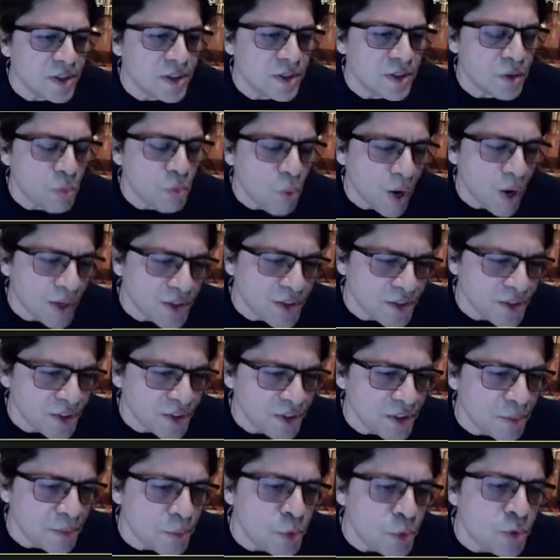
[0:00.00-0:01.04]
watching
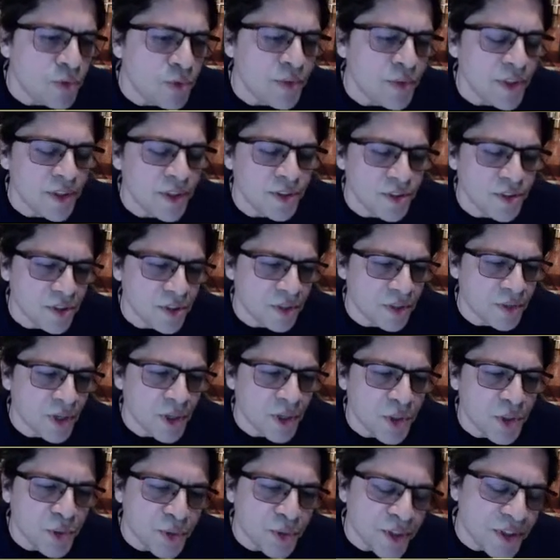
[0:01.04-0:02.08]
the movies of our
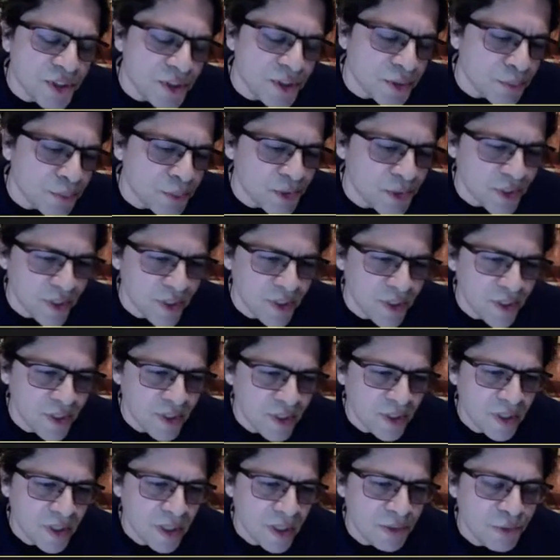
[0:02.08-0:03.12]
dreams
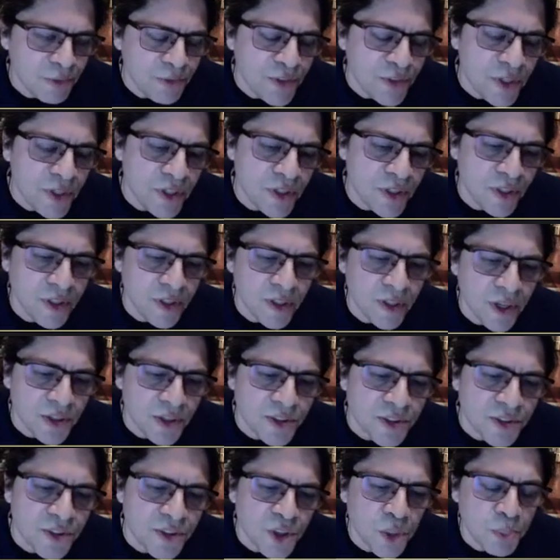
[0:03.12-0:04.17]
and feeling our
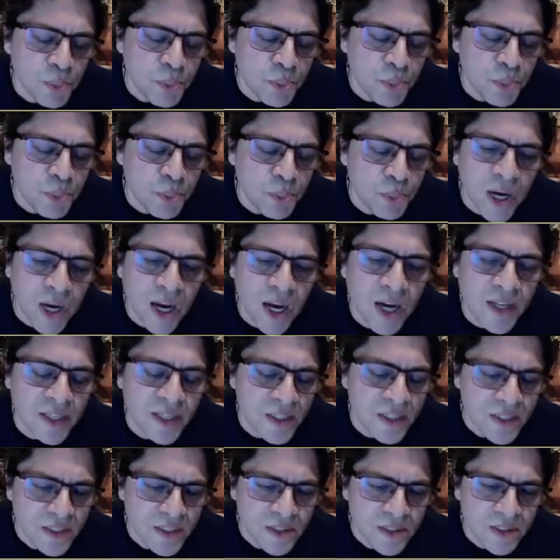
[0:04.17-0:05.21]
sleeping
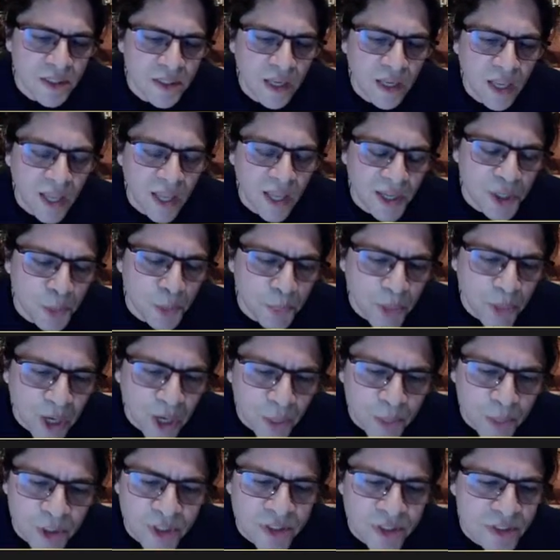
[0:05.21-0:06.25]
body like a
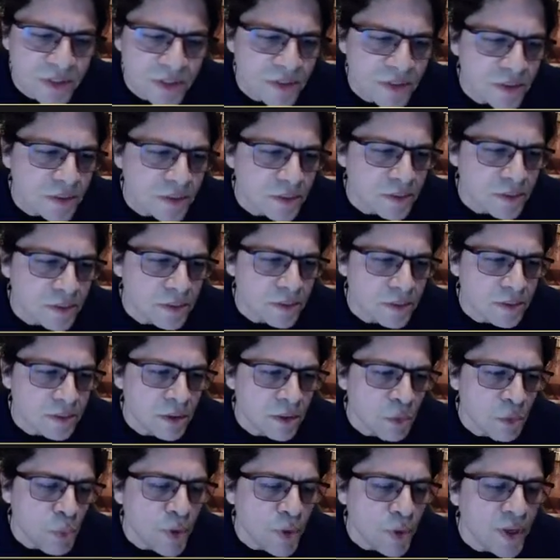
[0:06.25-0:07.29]
puppet.
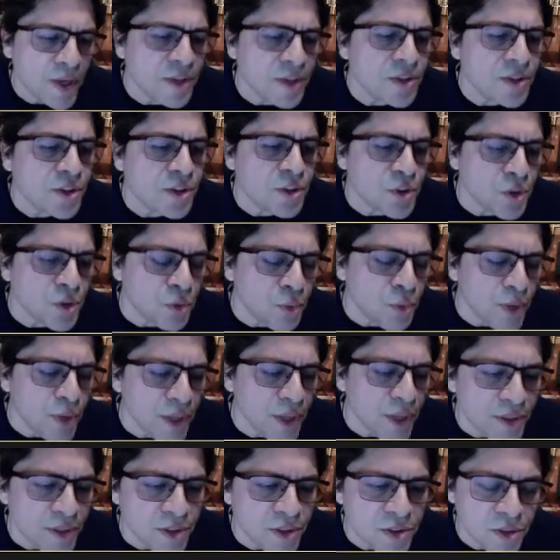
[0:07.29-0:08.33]
We enter the
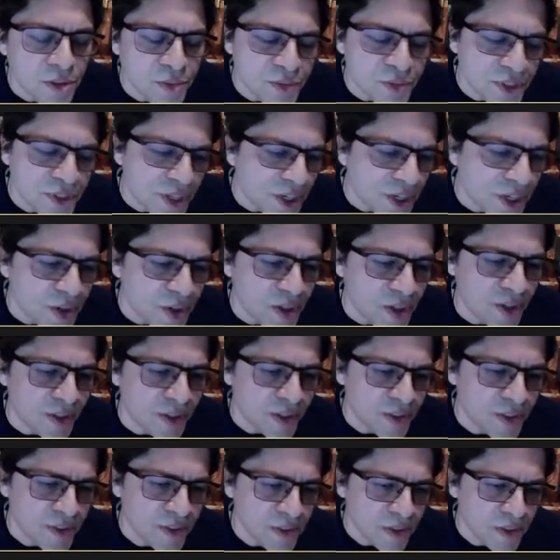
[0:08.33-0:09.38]
rings of terror,
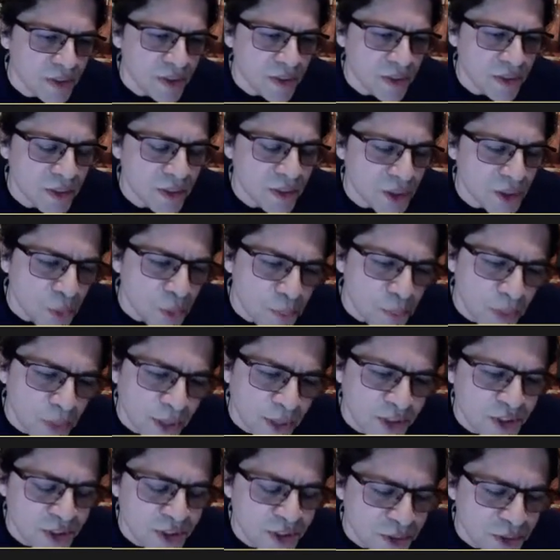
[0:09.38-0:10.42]
go
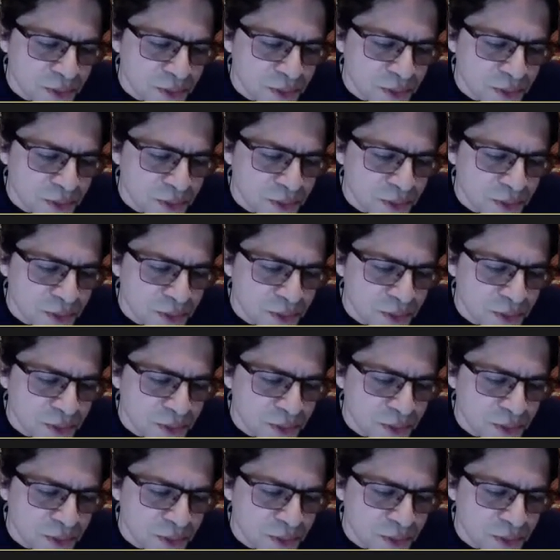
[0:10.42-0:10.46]
much,